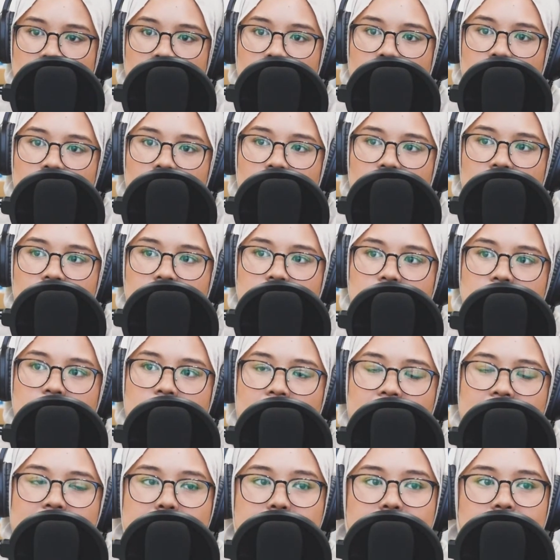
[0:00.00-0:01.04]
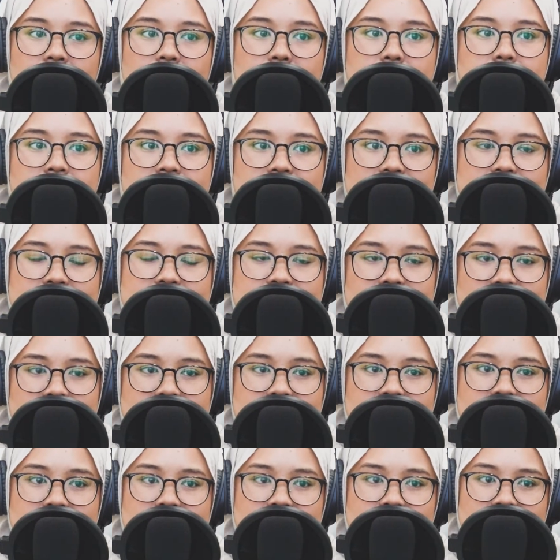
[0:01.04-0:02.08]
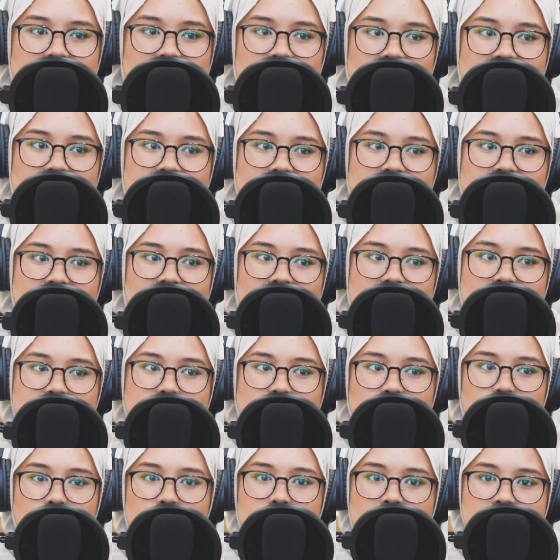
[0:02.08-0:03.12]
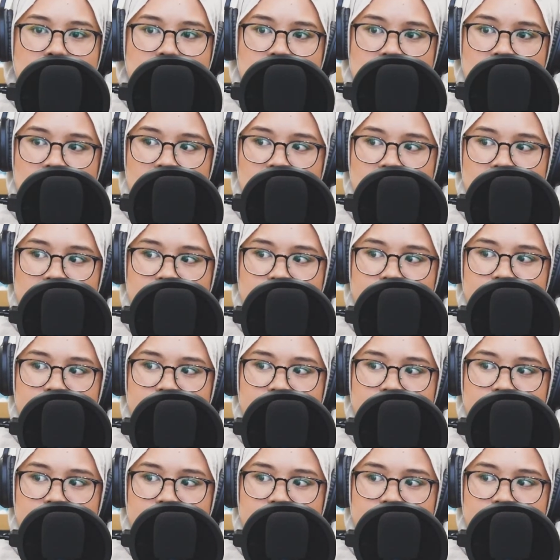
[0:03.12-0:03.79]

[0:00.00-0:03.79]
I'm a bit excited that there is no bazaar.